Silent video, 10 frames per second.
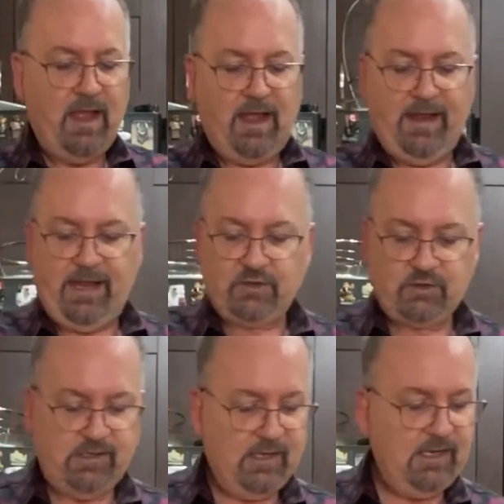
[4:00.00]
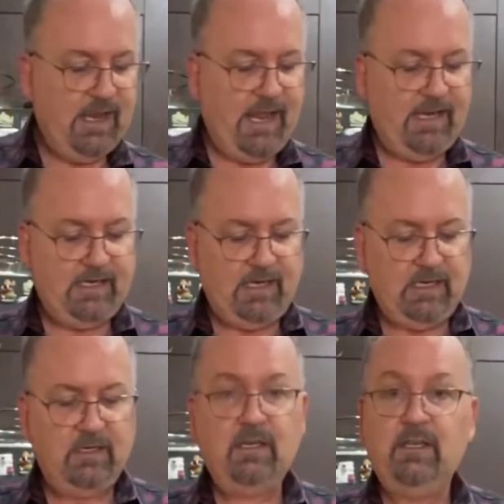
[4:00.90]
I actually then add
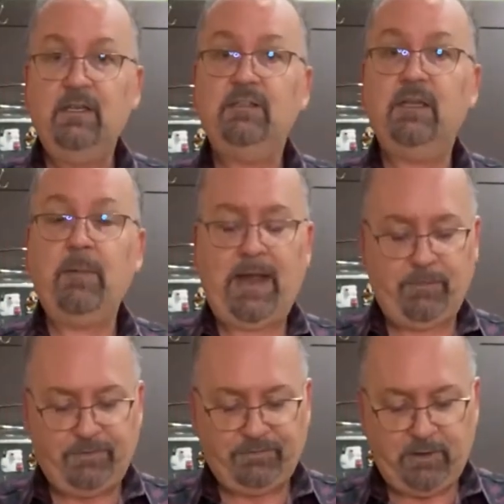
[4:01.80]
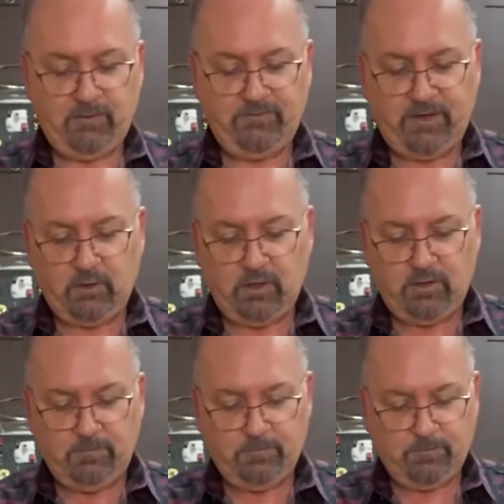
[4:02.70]
in some apple cider
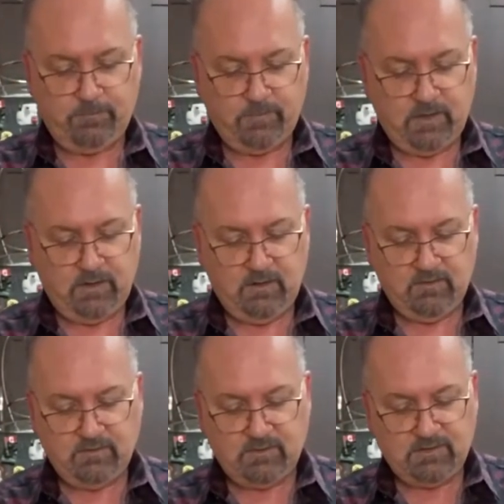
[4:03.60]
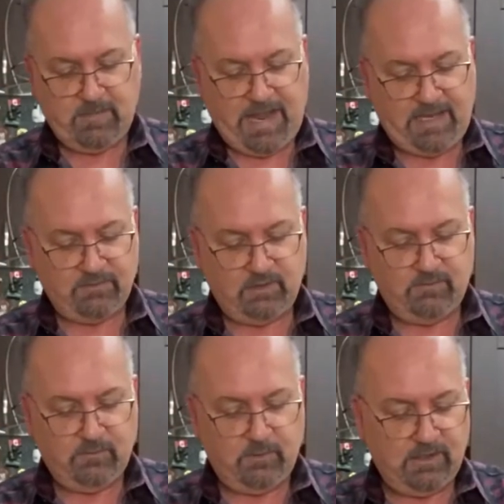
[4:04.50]
vinegar for some acid
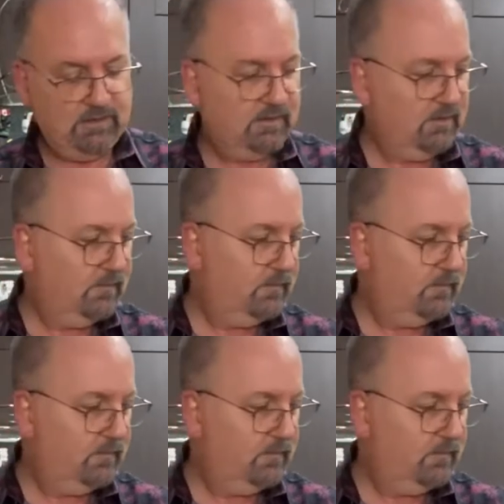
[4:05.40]
for this.